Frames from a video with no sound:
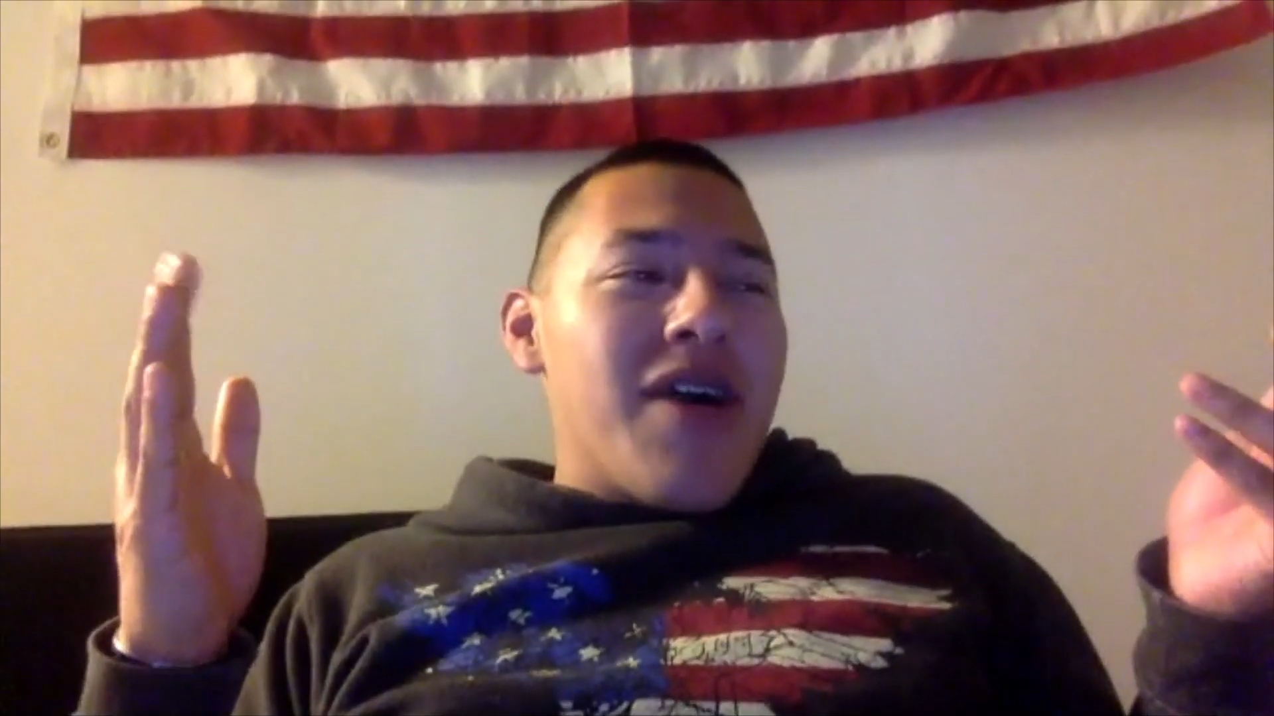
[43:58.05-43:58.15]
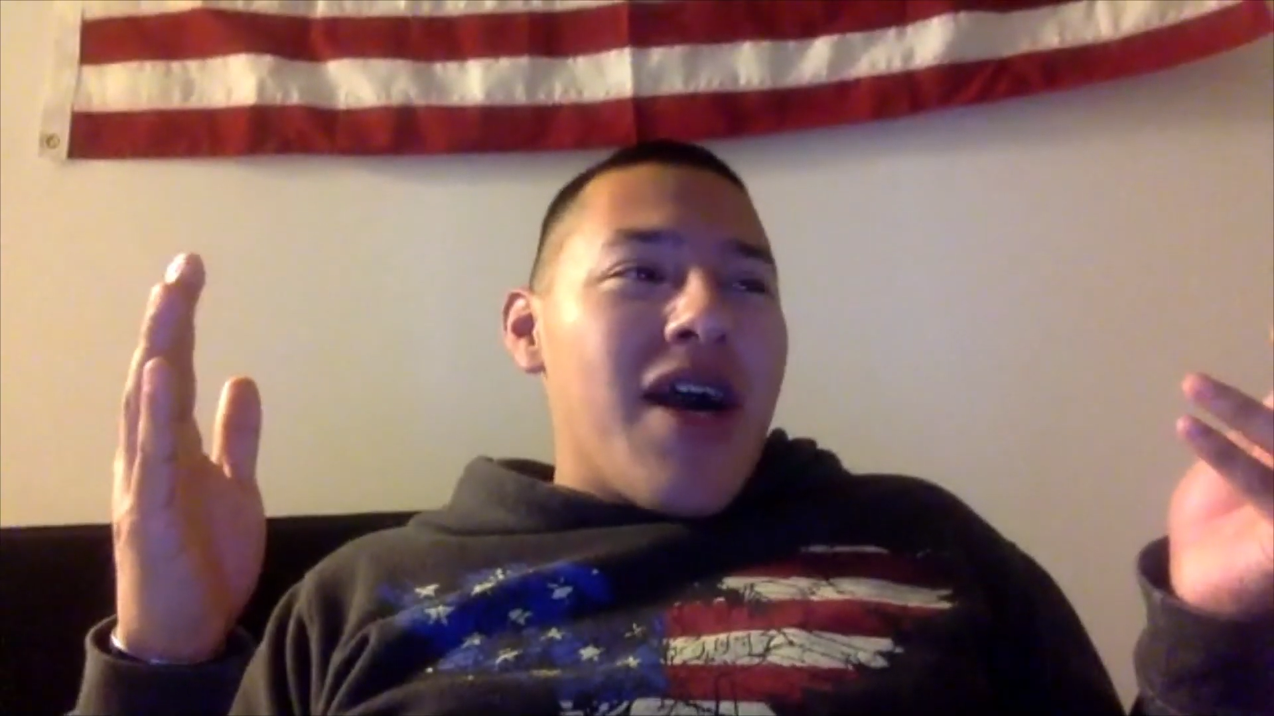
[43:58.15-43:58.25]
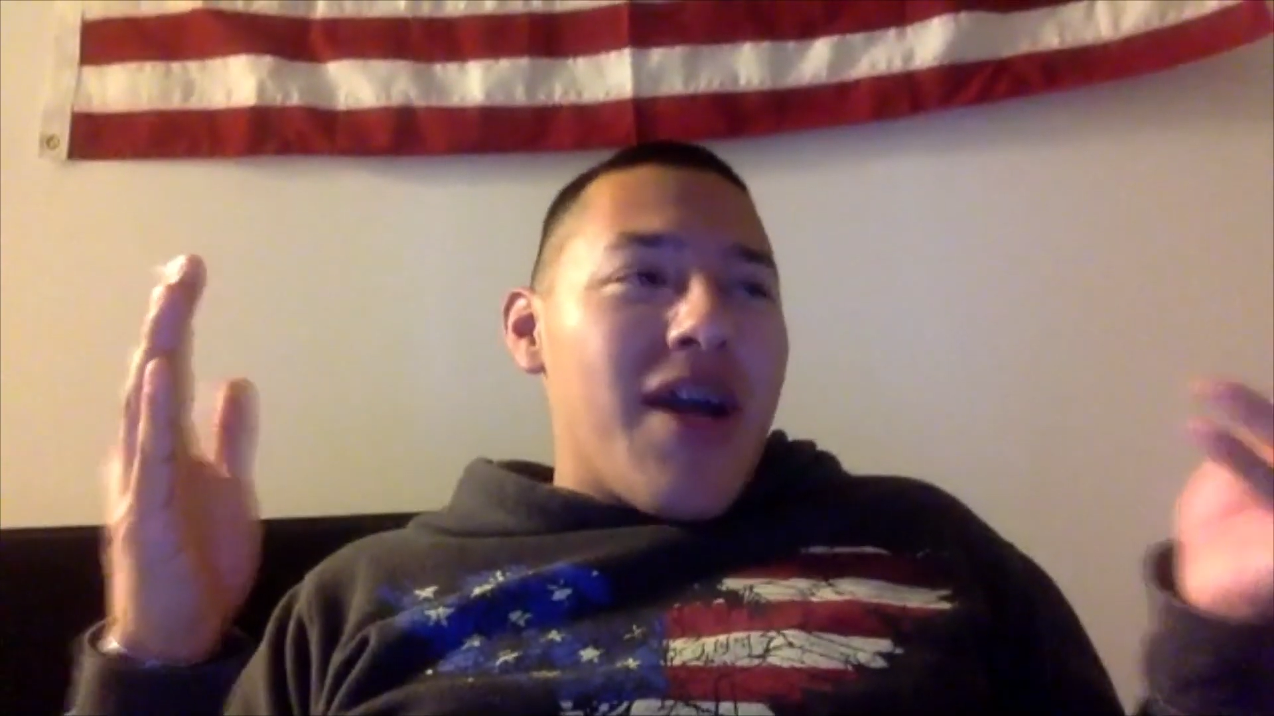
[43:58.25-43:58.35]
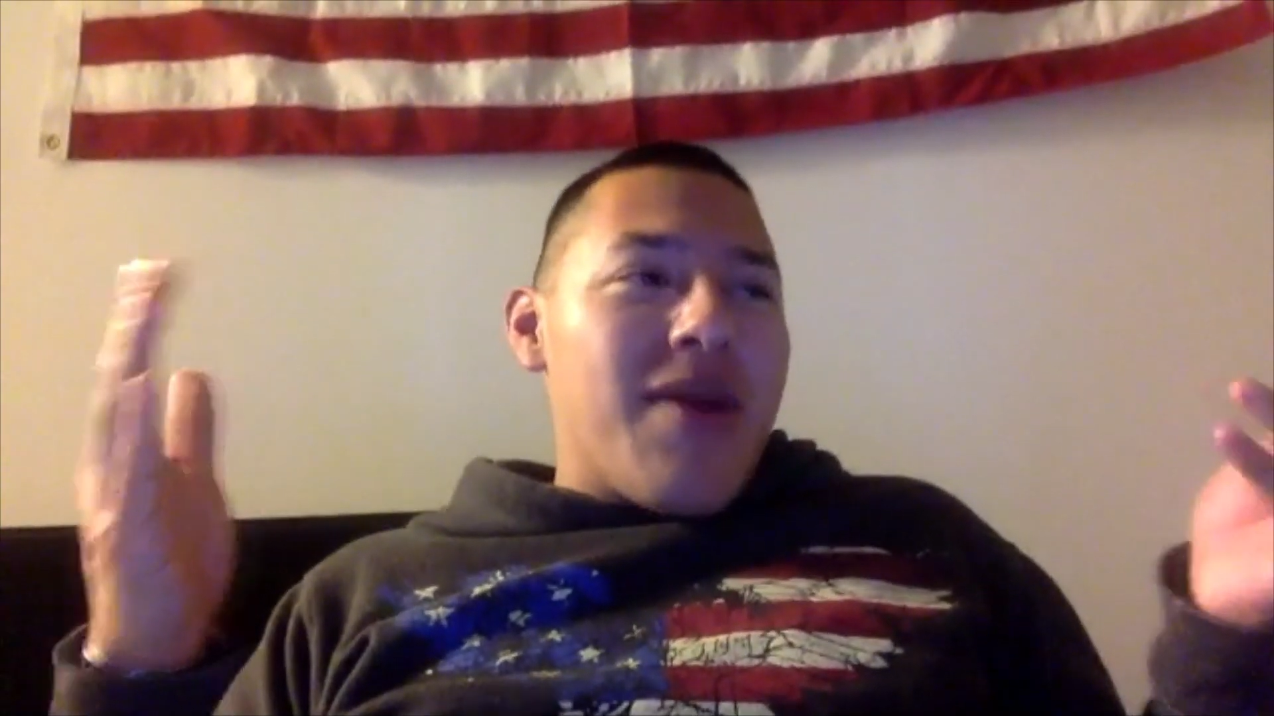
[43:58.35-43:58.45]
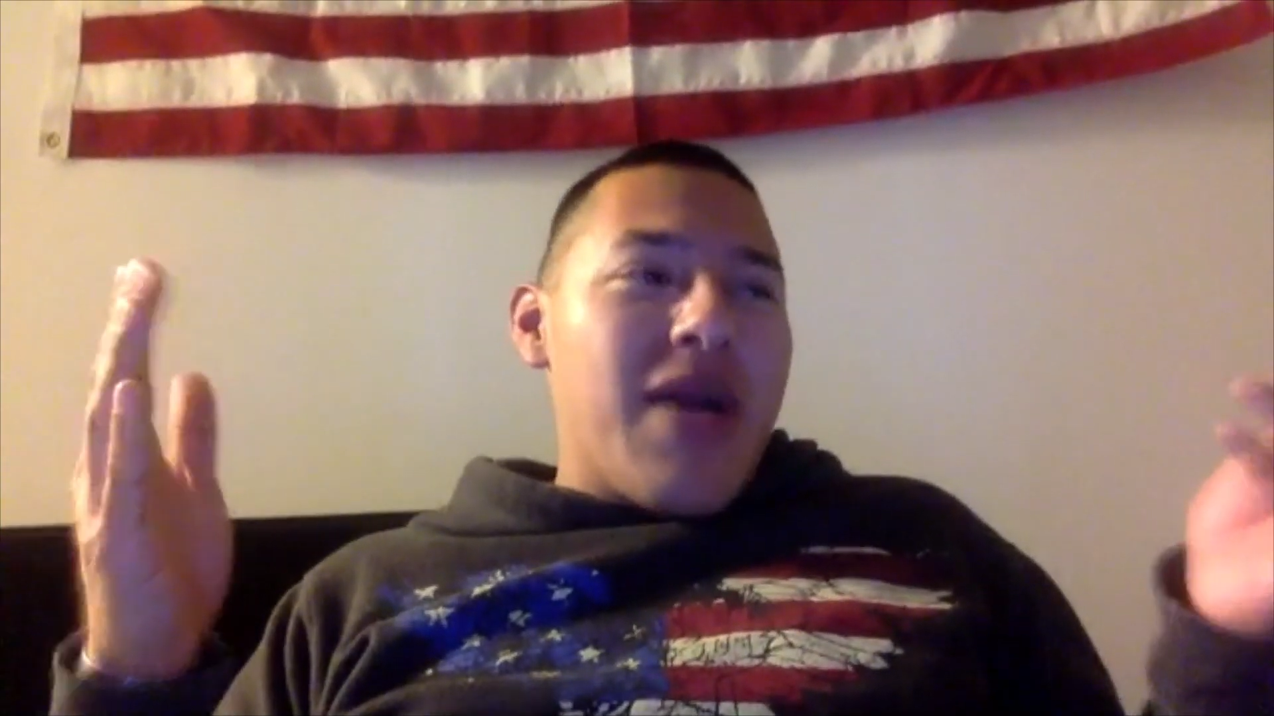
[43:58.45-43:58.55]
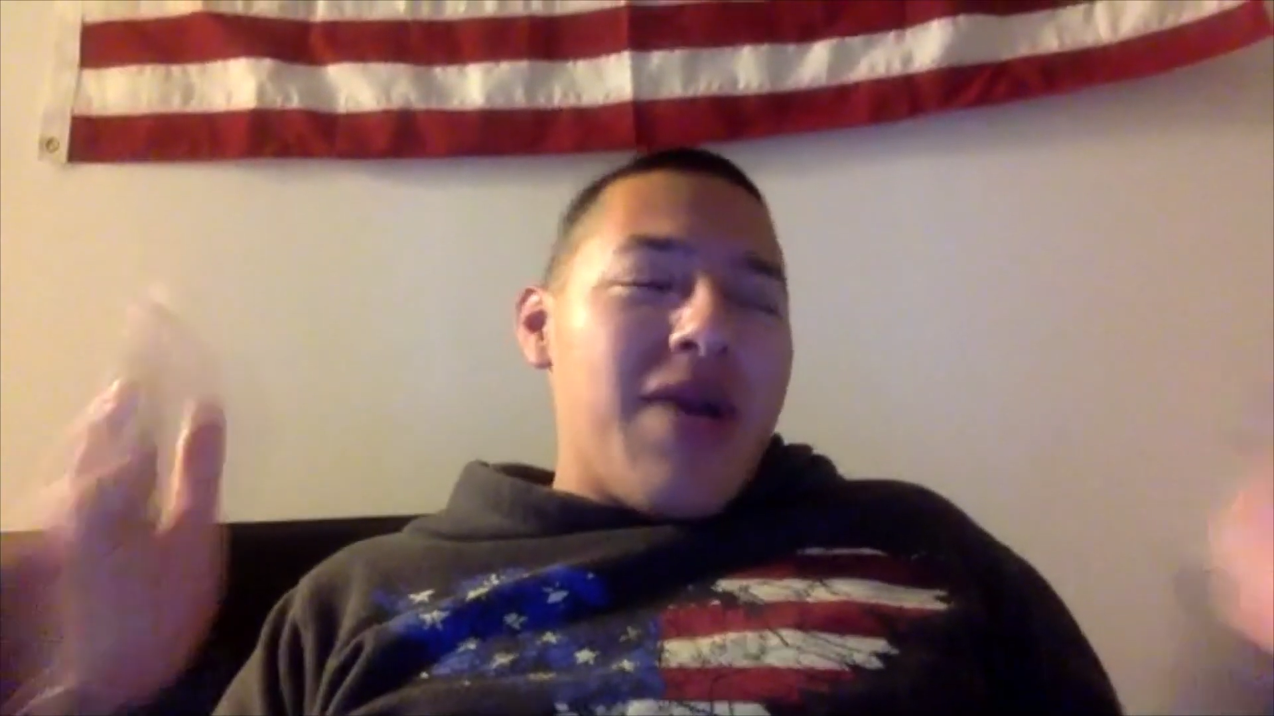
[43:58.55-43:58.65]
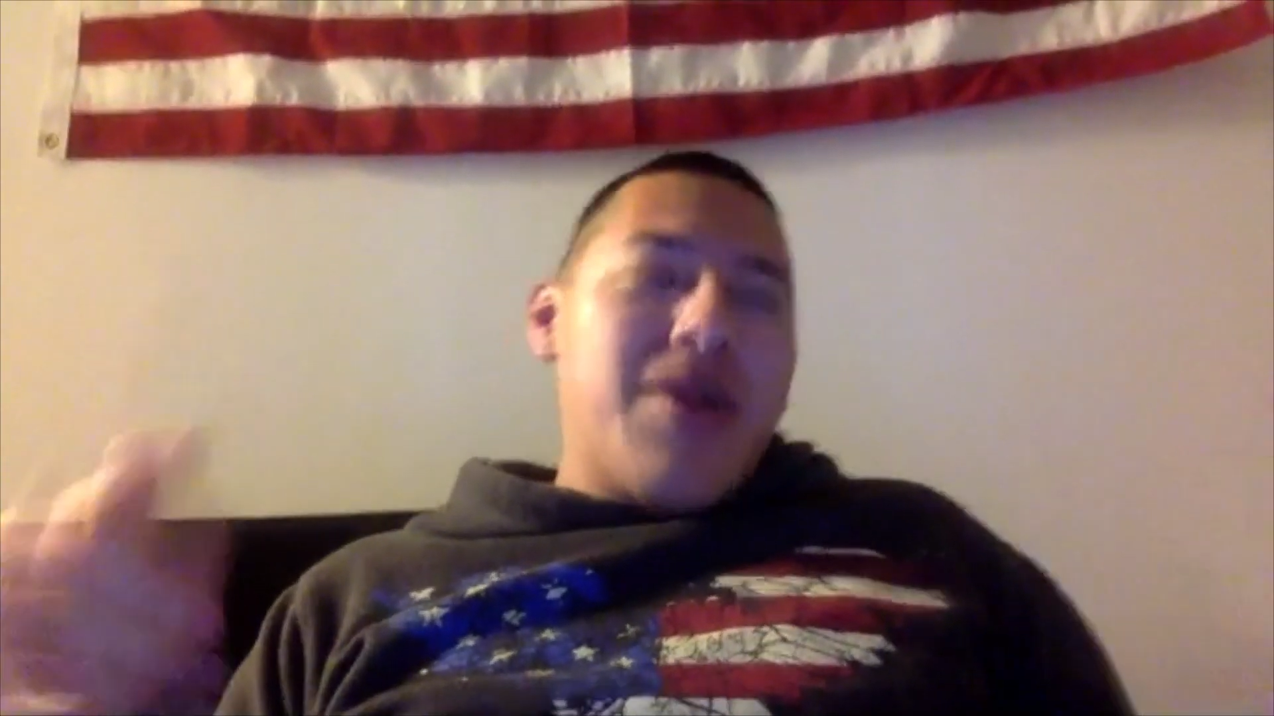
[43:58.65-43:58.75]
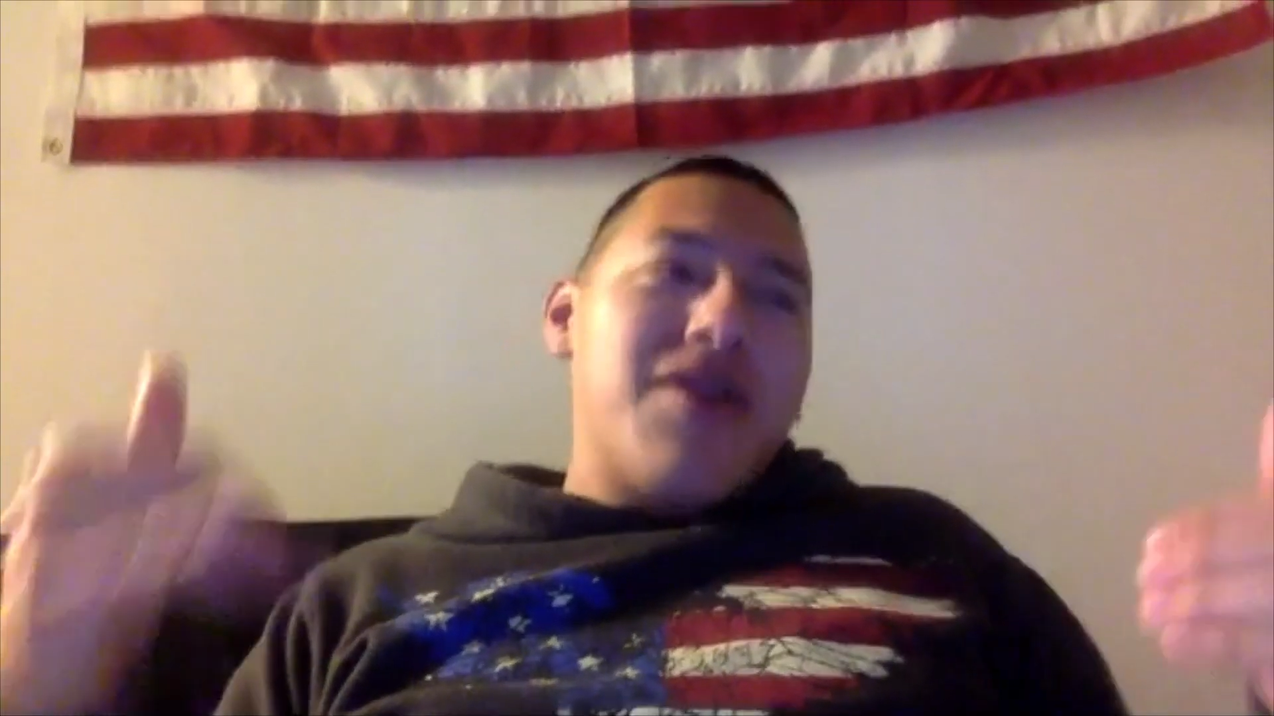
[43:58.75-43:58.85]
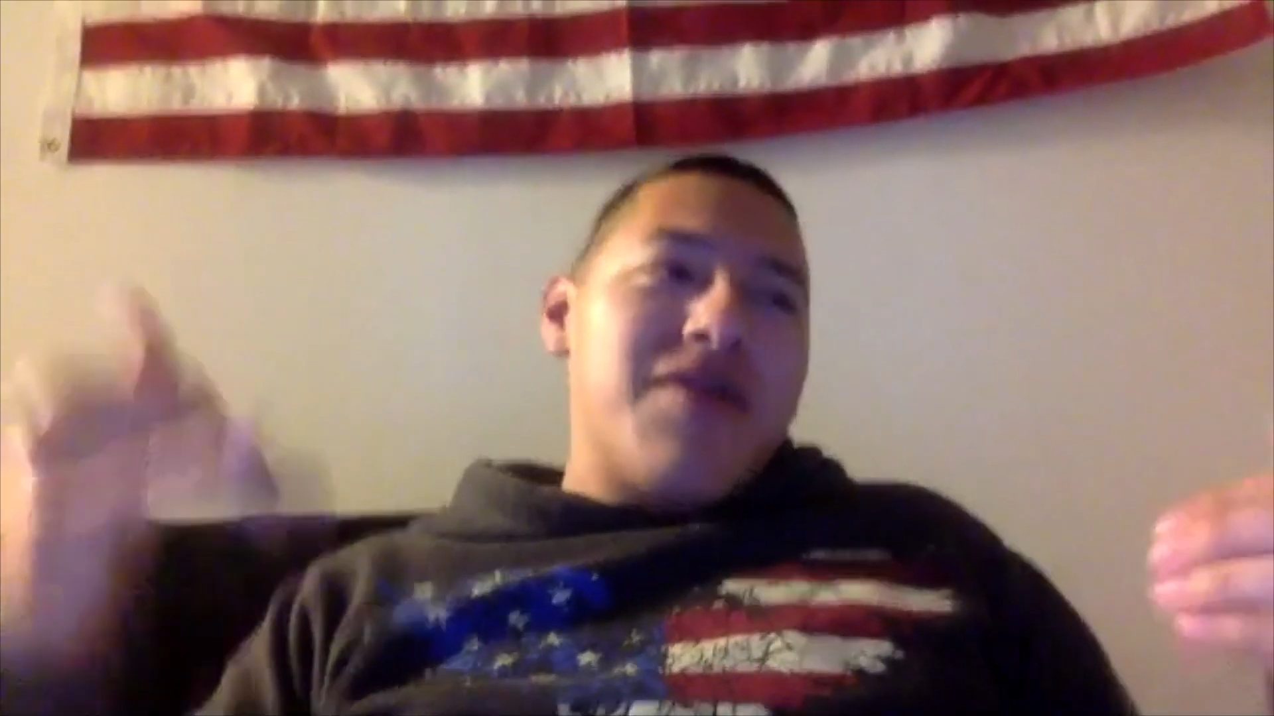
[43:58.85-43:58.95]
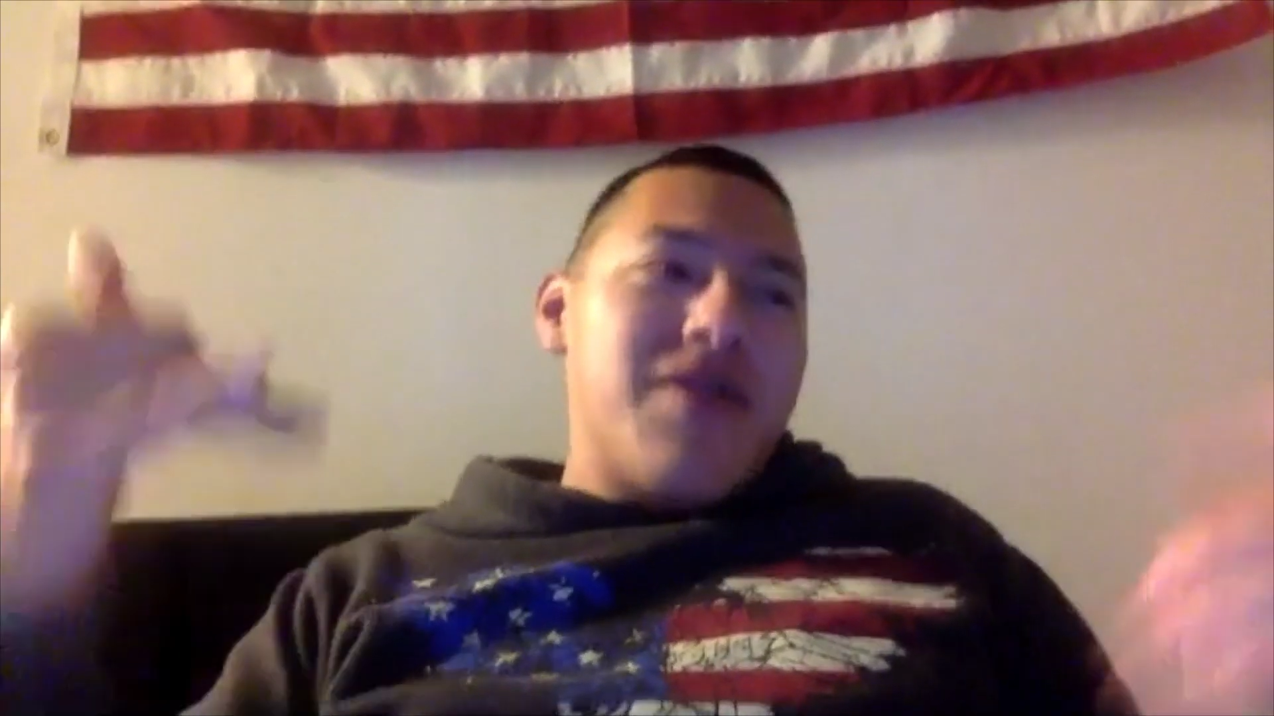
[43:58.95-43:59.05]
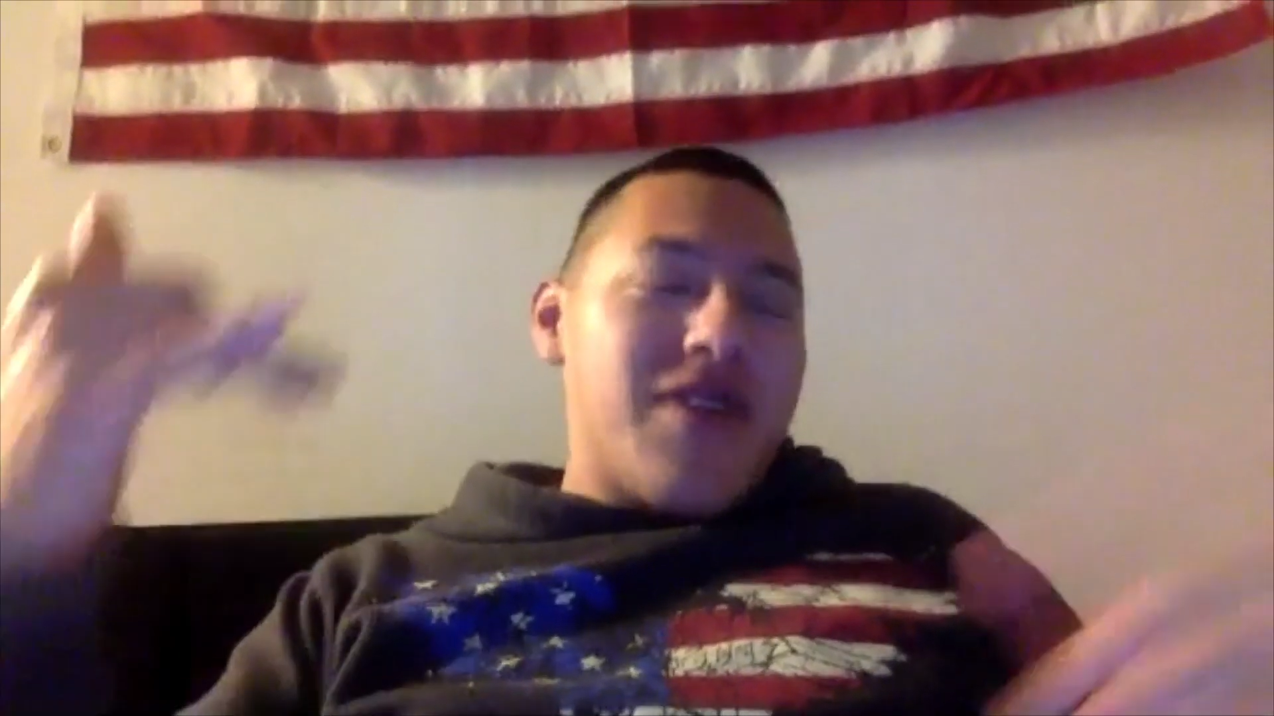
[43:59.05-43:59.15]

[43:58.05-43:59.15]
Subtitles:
gonna